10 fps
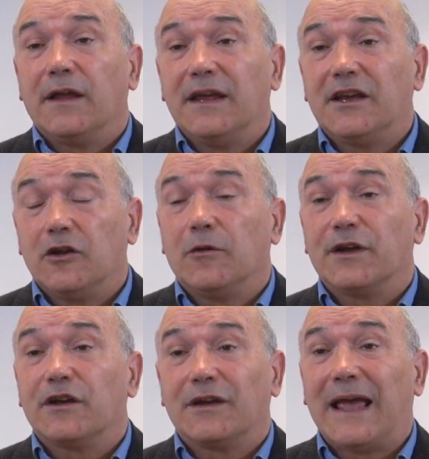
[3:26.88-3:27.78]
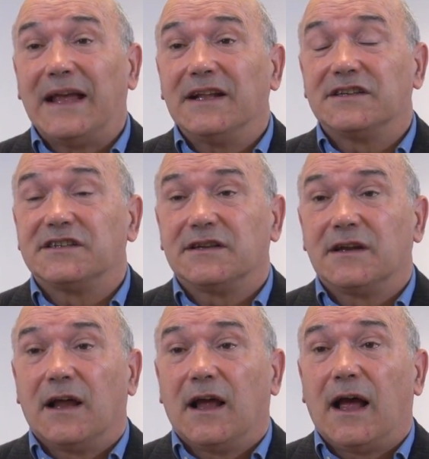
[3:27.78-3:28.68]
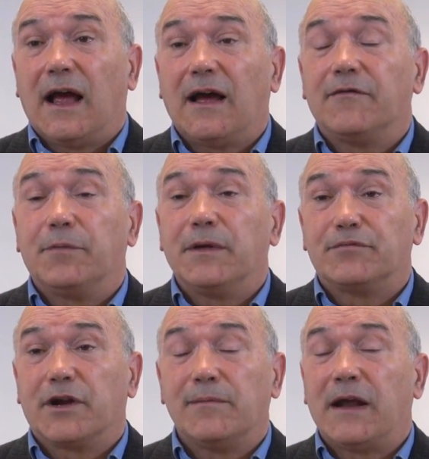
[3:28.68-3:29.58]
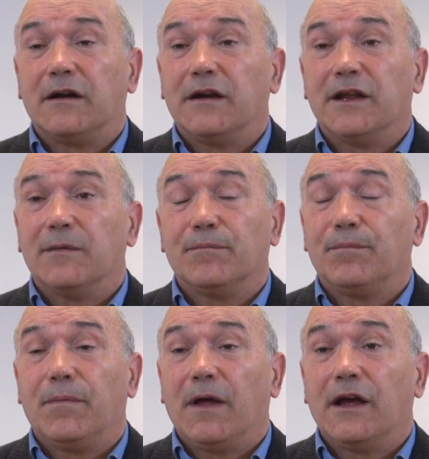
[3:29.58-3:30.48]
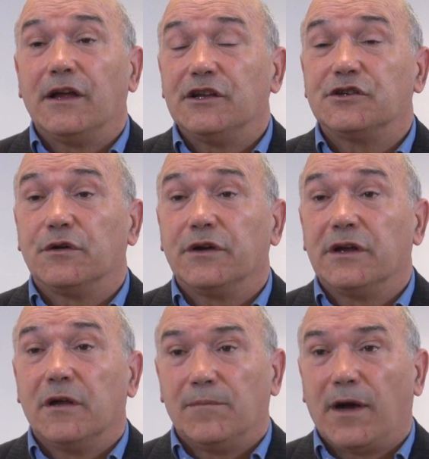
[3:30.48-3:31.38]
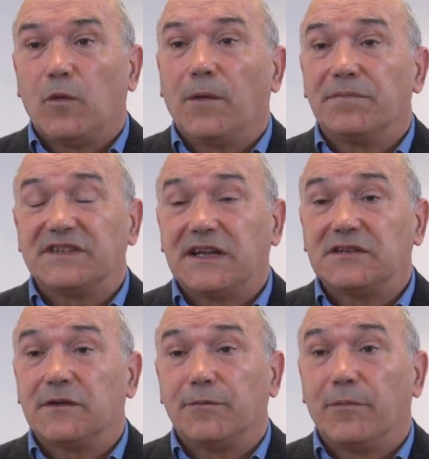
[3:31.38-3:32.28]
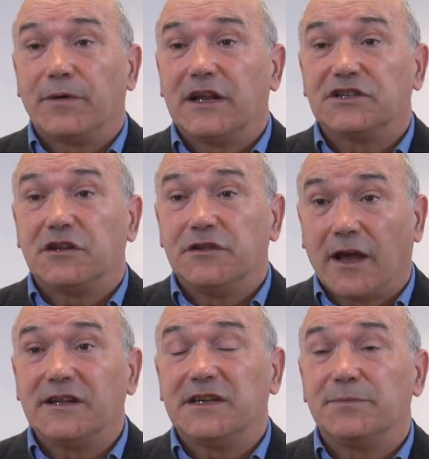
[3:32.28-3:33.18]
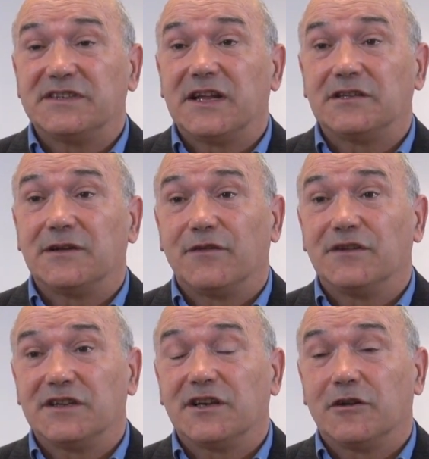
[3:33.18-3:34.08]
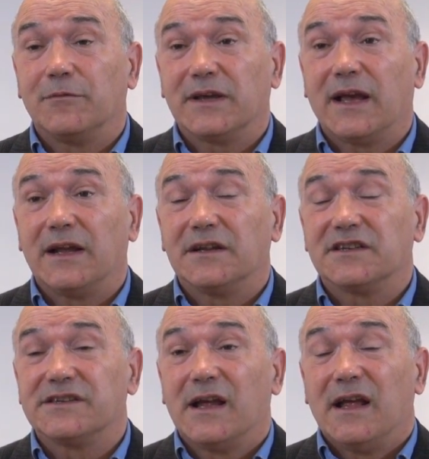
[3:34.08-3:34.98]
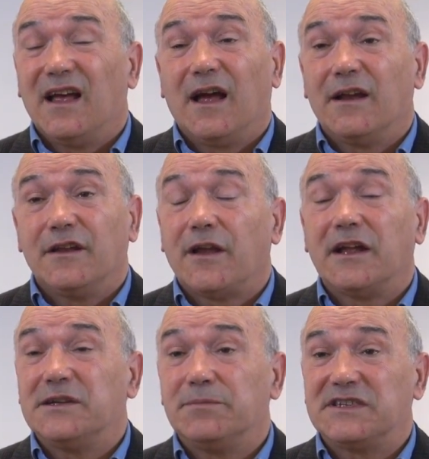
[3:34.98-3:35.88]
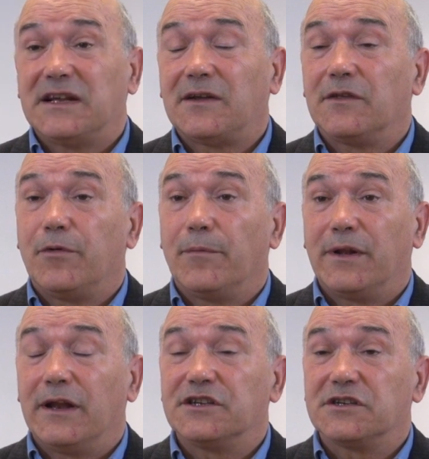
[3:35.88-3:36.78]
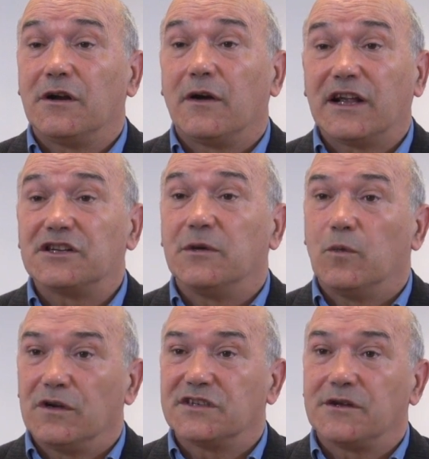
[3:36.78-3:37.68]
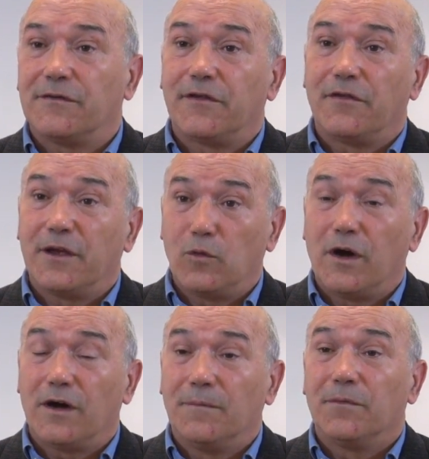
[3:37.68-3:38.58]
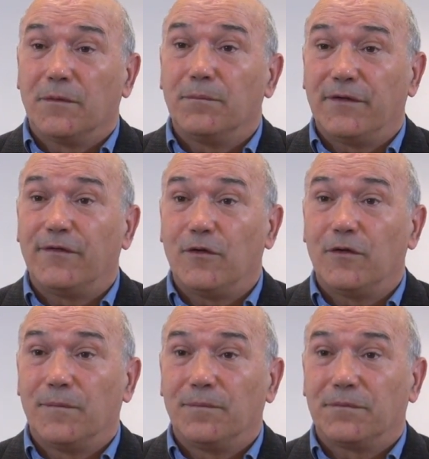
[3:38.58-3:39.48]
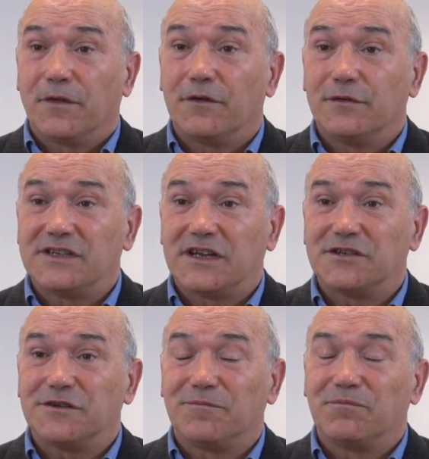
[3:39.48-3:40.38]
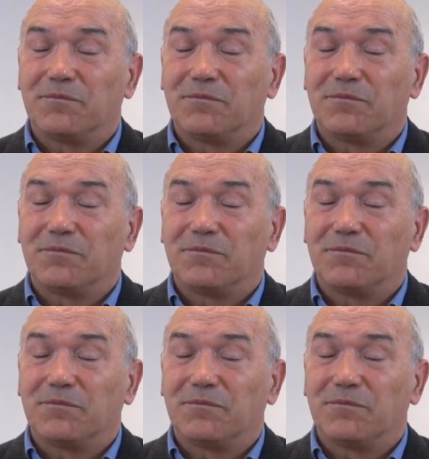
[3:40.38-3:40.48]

economic gains have been primarily enjoyed by 1% of the population. 90% of those economic gains, and 90% of the population are actually worse off than they were before the recession.